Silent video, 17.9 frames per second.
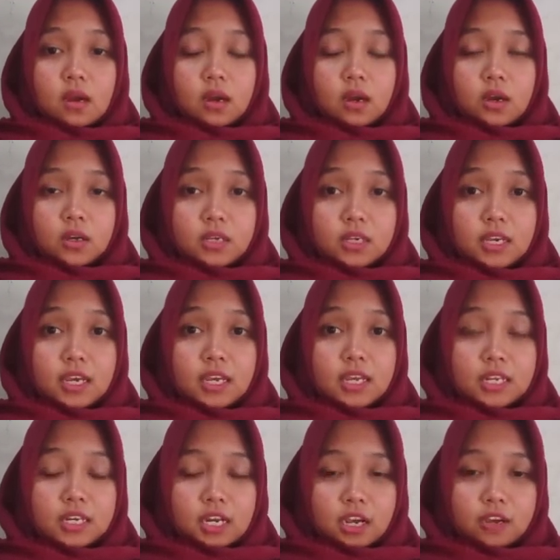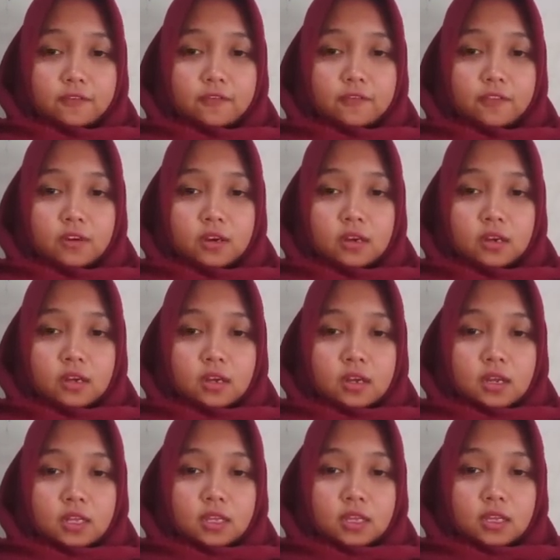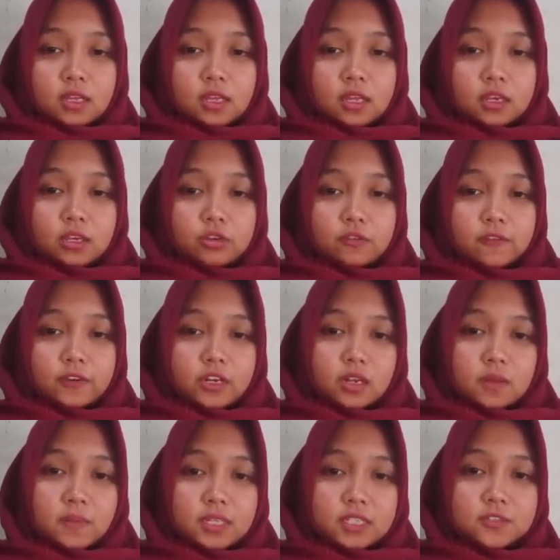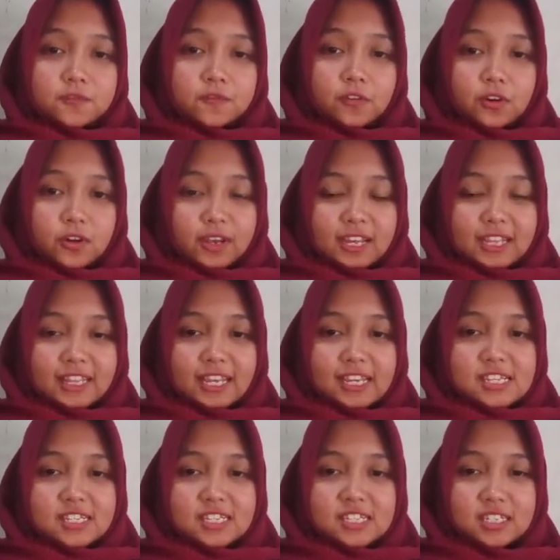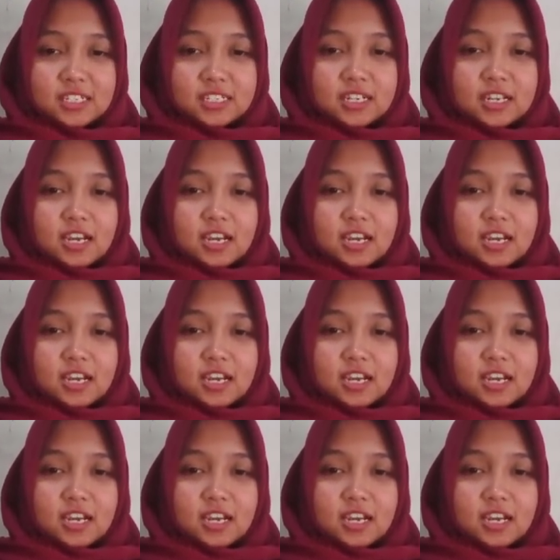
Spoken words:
Okay, enough. Thank you very much for your attention.